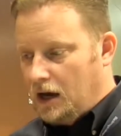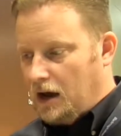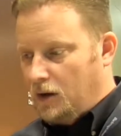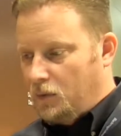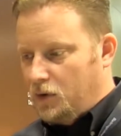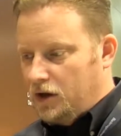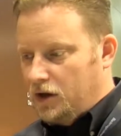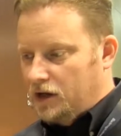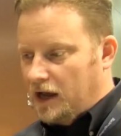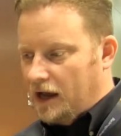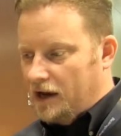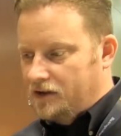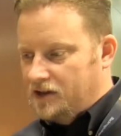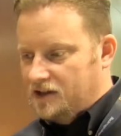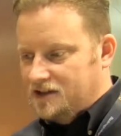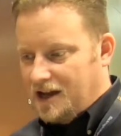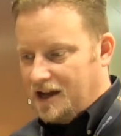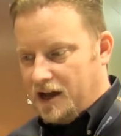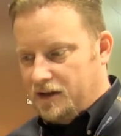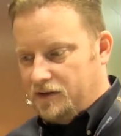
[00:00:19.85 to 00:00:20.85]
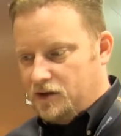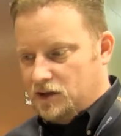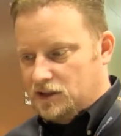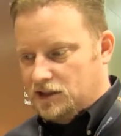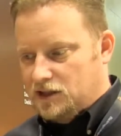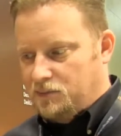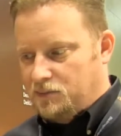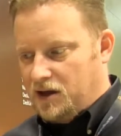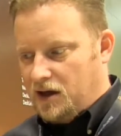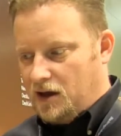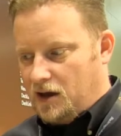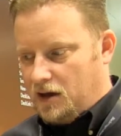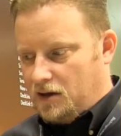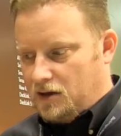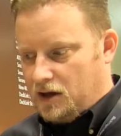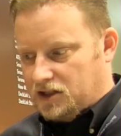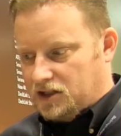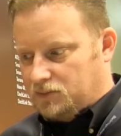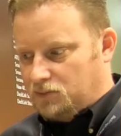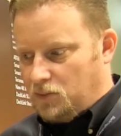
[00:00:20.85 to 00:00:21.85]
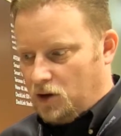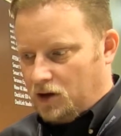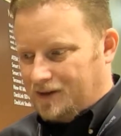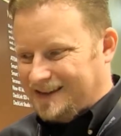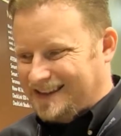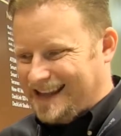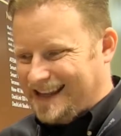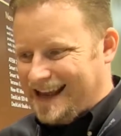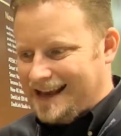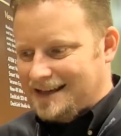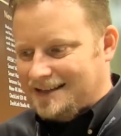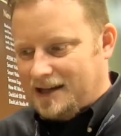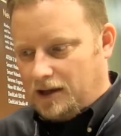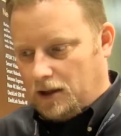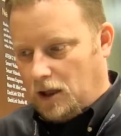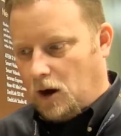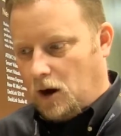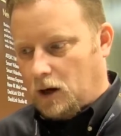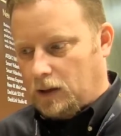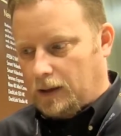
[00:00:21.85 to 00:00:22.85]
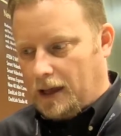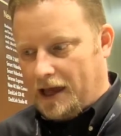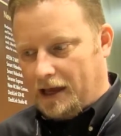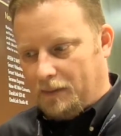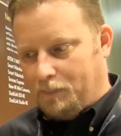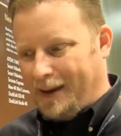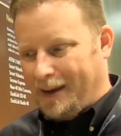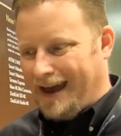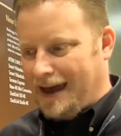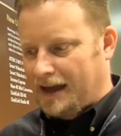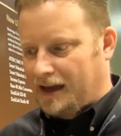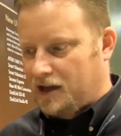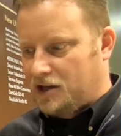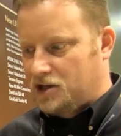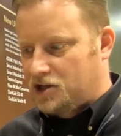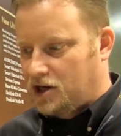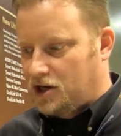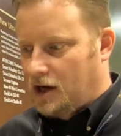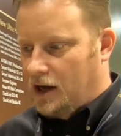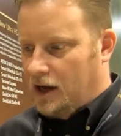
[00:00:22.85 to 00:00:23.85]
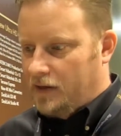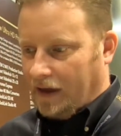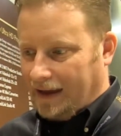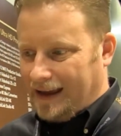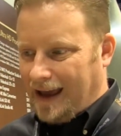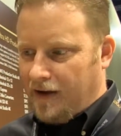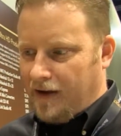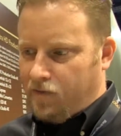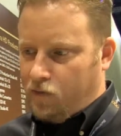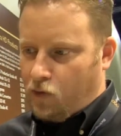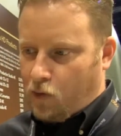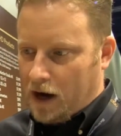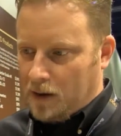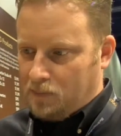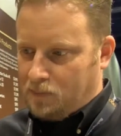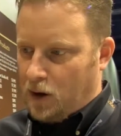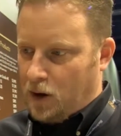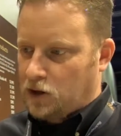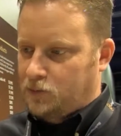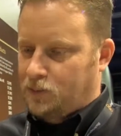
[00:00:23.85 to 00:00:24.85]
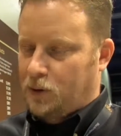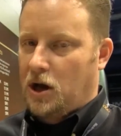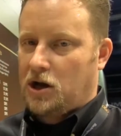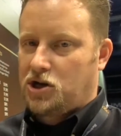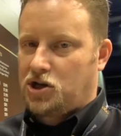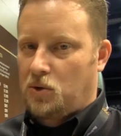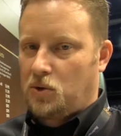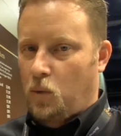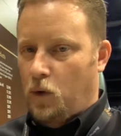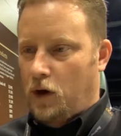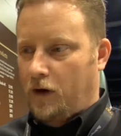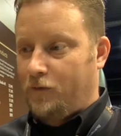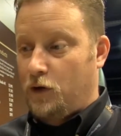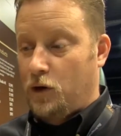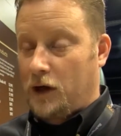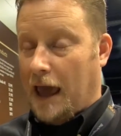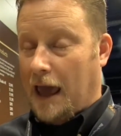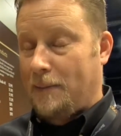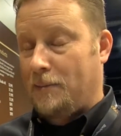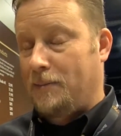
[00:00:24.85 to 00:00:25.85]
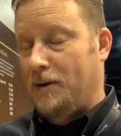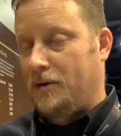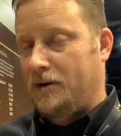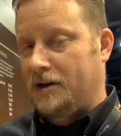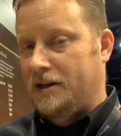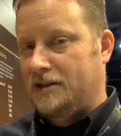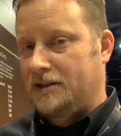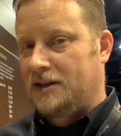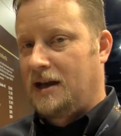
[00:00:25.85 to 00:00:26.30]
we did kind of design those to be a small DSLR-like package that gave great post-production workflow capabilities.